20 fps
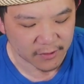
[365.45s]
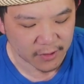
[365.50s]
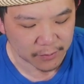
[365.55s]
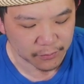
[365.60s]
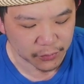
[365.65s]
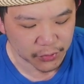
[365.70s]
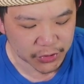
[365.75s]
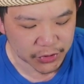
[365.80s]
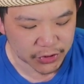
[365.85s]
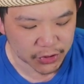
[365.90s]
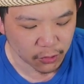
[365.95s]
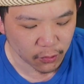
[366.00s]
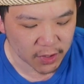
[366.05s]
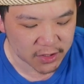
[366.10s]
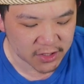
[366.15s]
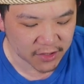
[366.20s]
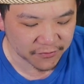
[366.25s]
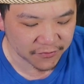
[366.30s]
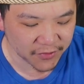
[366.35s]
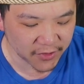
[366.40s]
I'm pretty sure
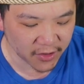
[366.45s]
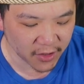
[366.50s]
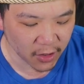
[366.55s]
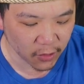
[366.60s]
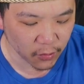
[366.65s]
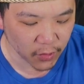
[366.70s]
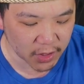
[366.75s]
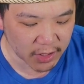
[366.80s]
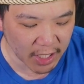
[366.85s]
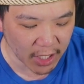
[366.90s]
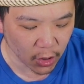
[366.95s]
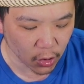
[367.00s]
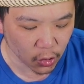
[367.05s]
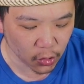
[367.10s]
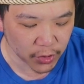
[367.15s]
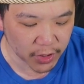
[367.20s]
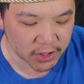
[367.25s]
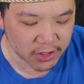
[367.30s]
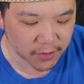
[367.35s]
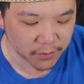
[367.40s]
once I figure out where that
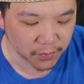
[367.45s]
hole is